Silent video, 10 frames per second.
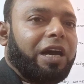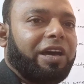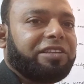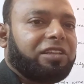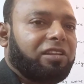
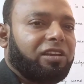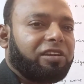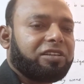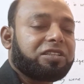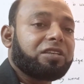Hi, dear
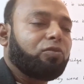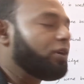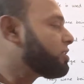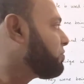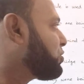learners.
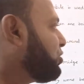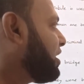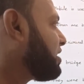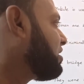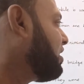WhatsApp
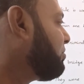today, actually,